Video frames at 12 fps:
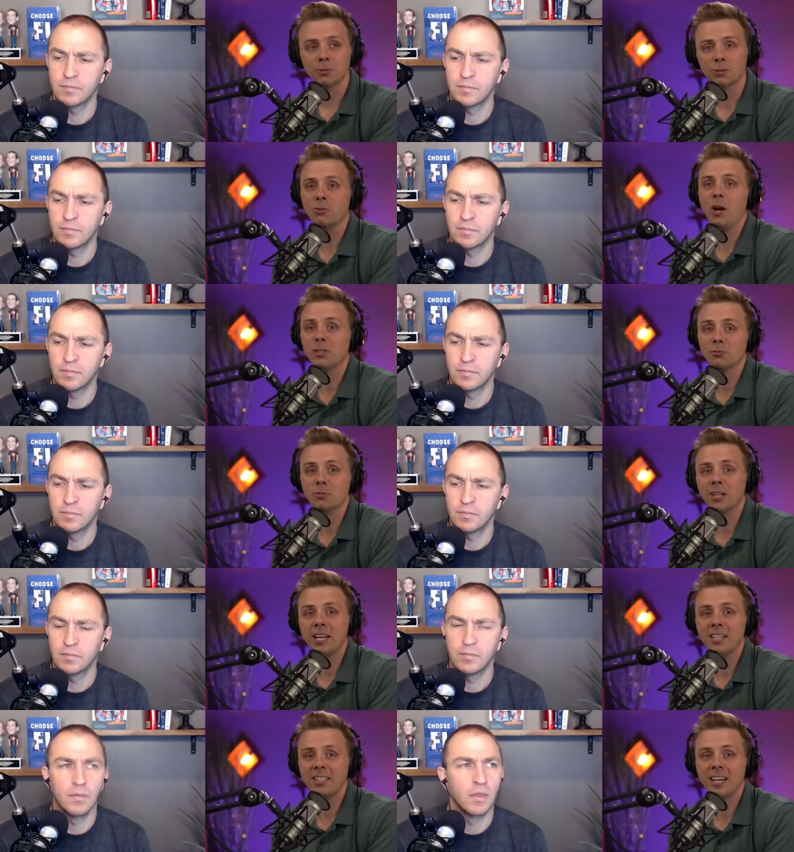Speaker 1: stress
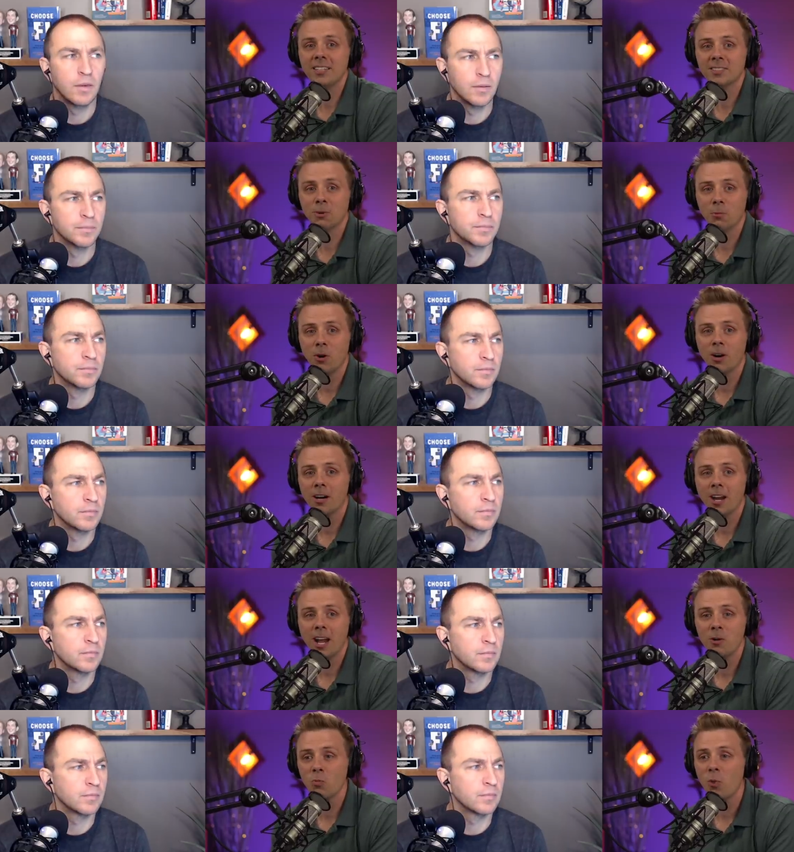related days at work
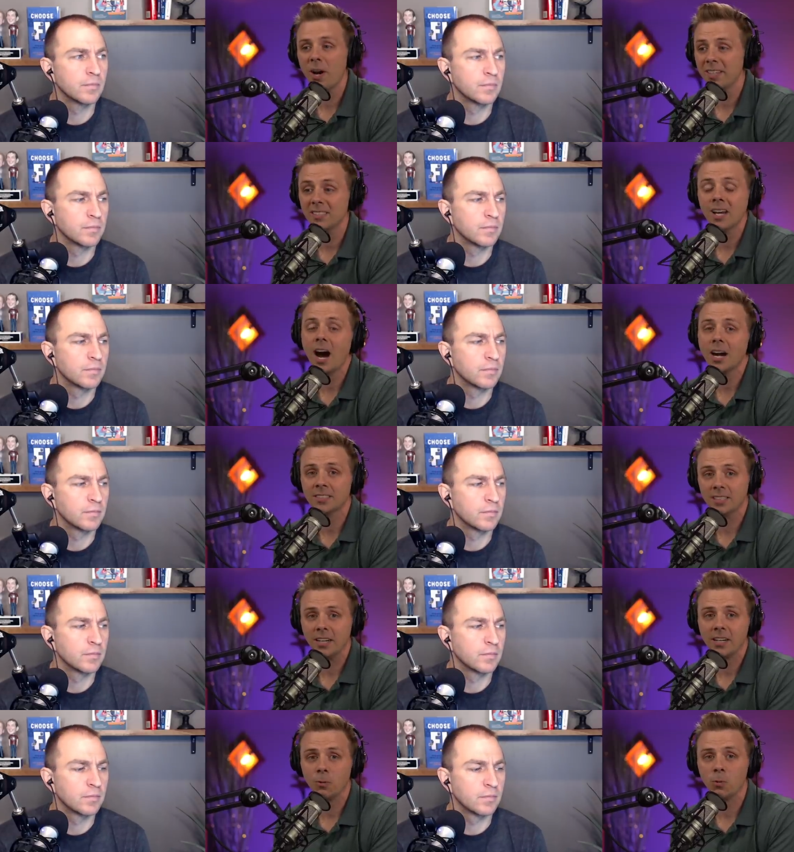and what is
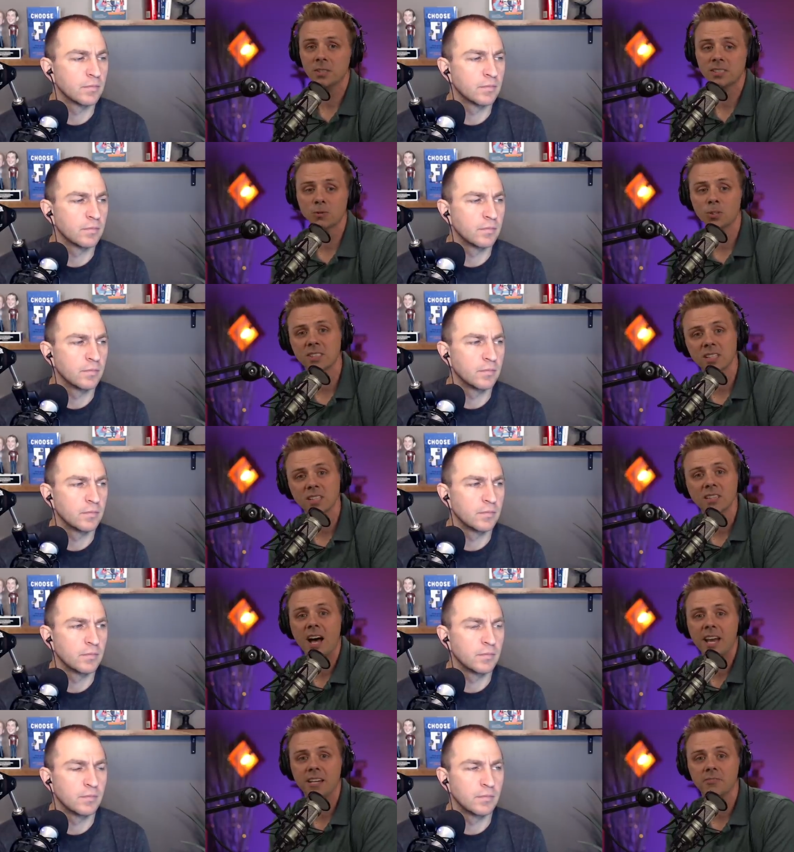toxic what's what's the
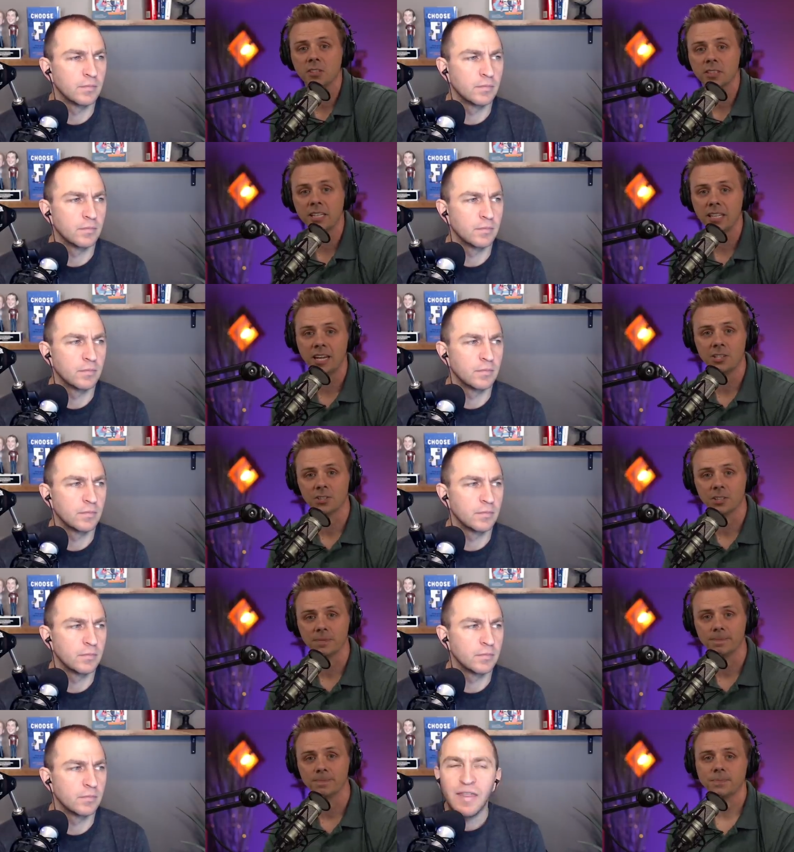line of delineation
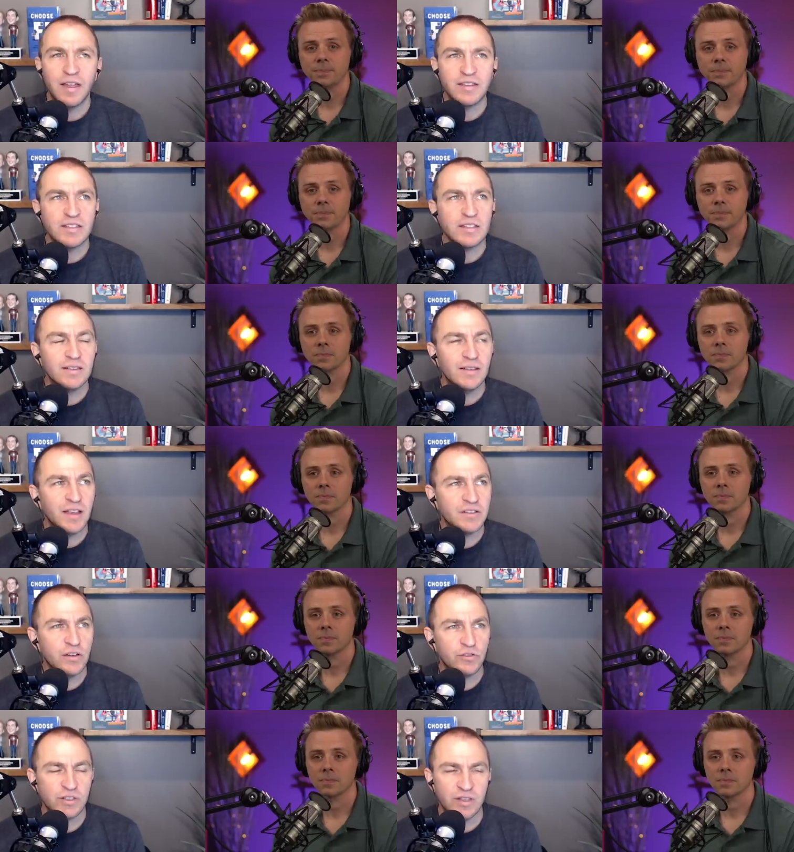
Speaker 2: yeah that's
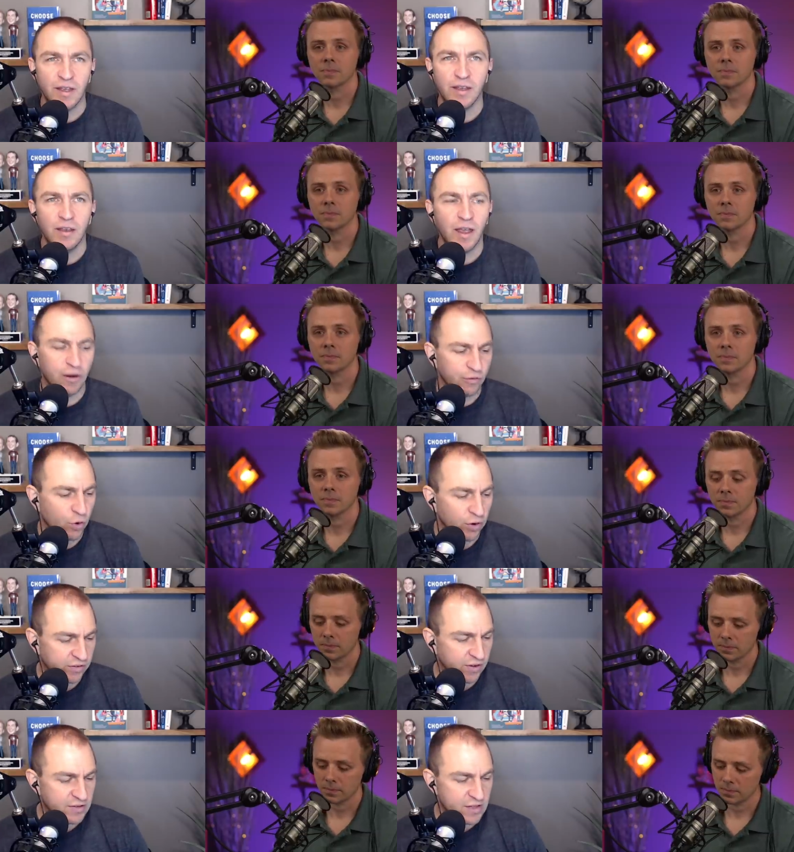that's interesting and, and of
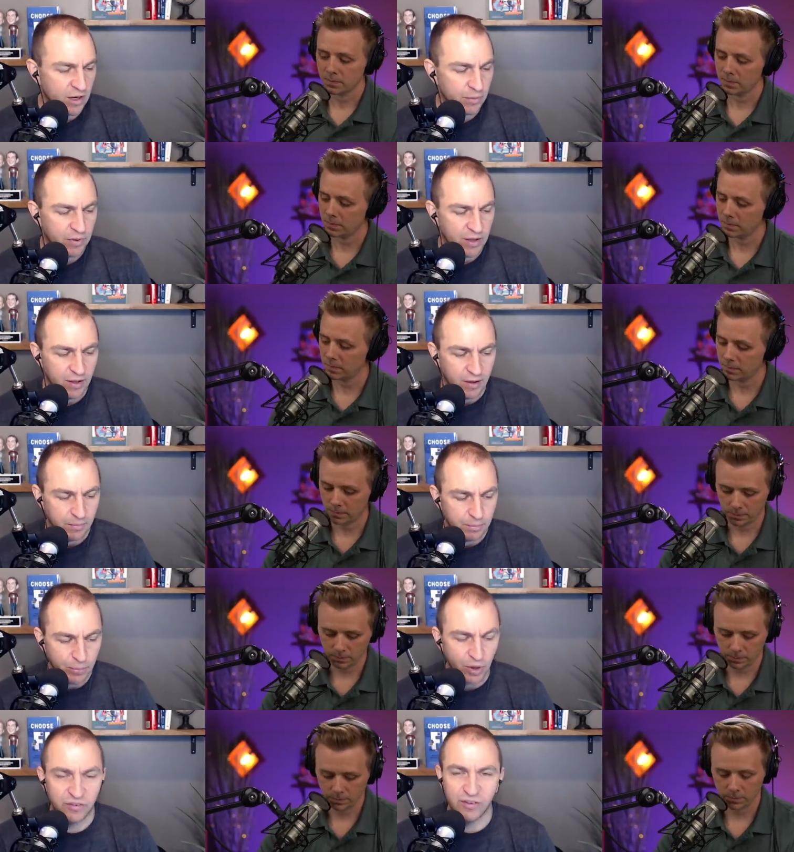course it's going to
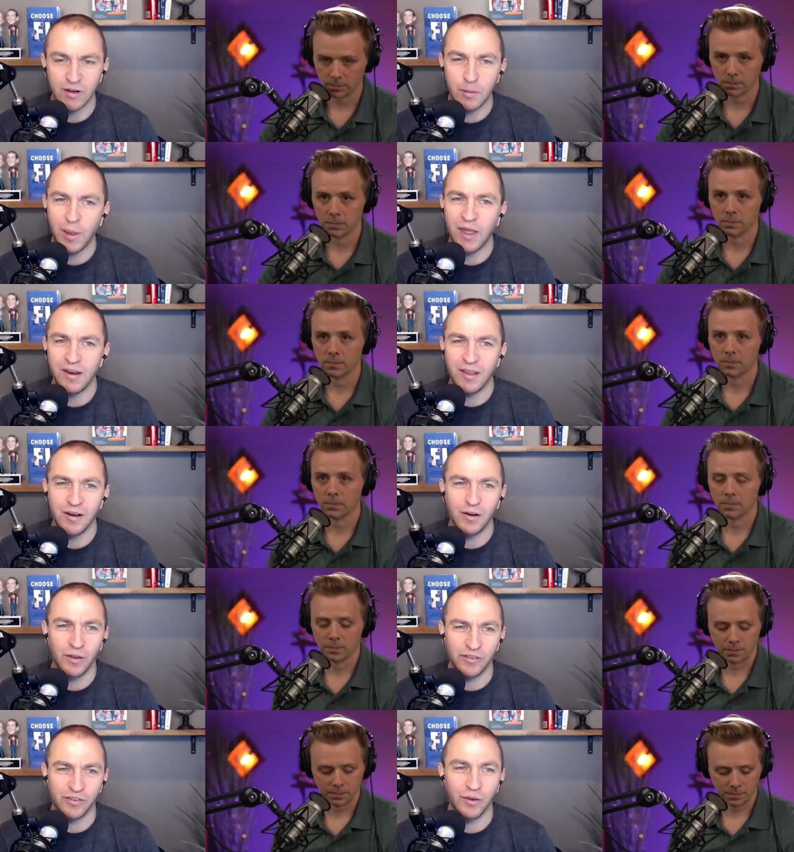be person
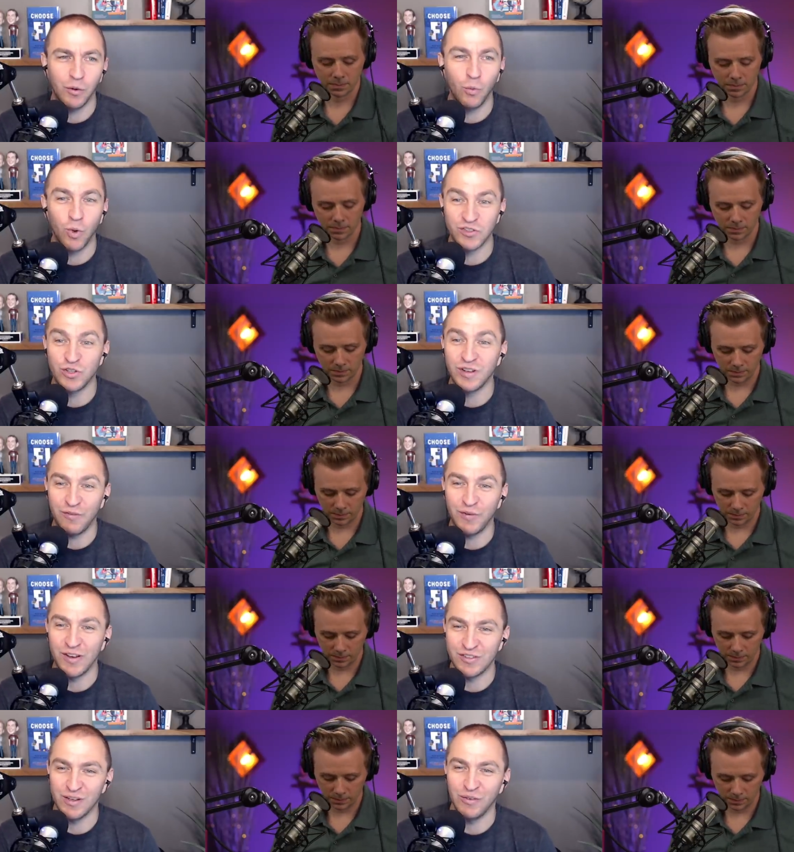dependent and also what's your
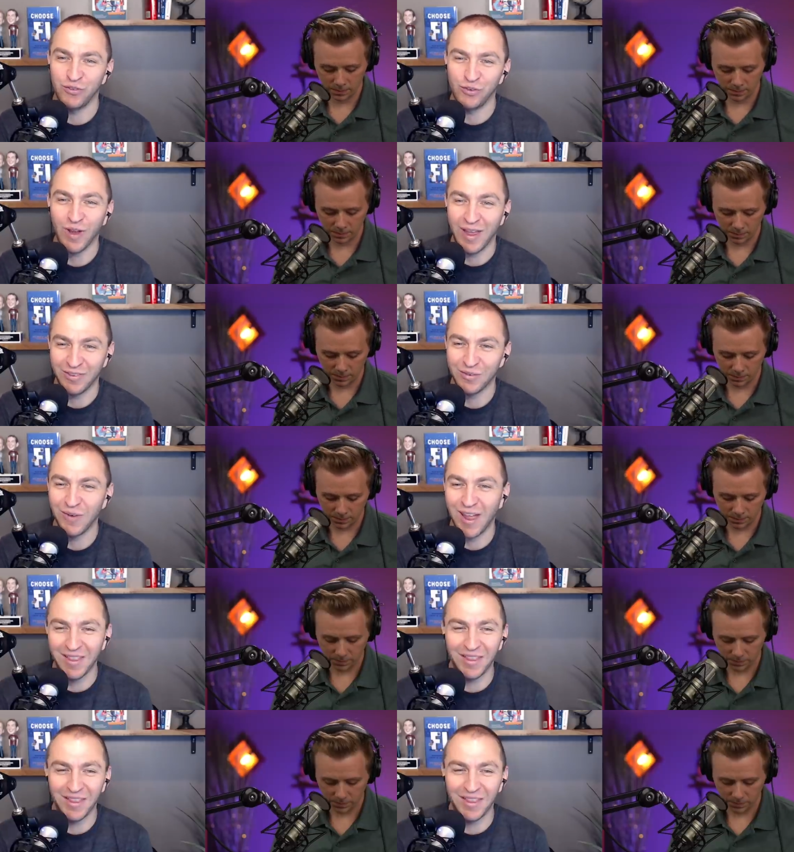definition of stress